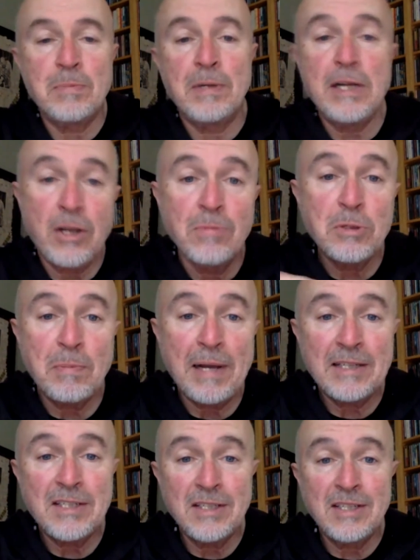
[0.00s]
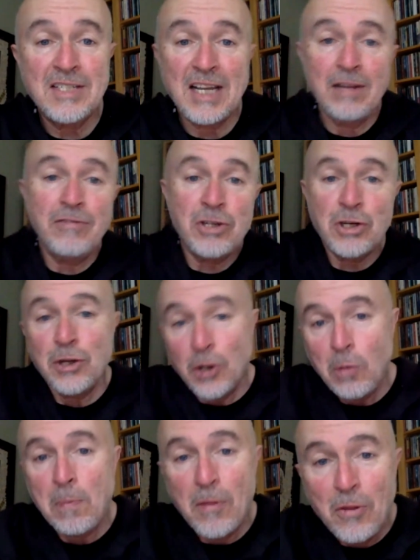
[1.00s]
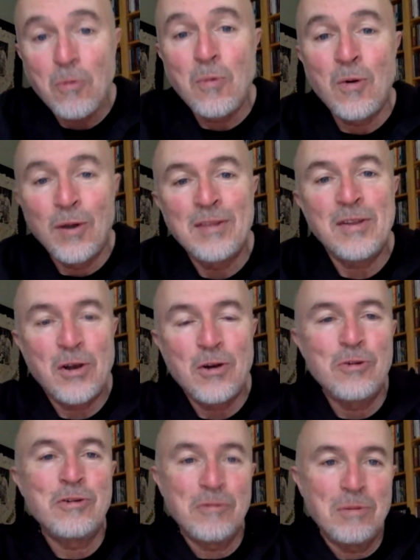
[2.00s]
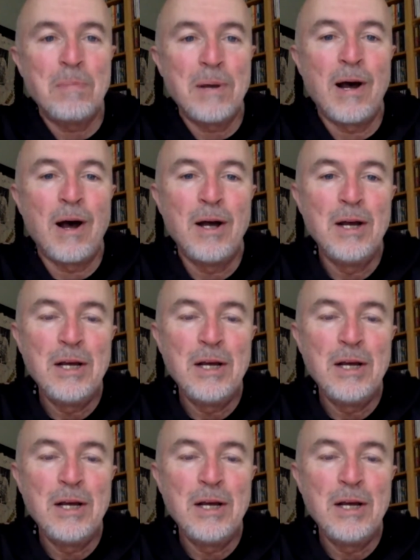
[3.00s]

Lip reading: But it comes back to the television up on the wall in the corner of the bar,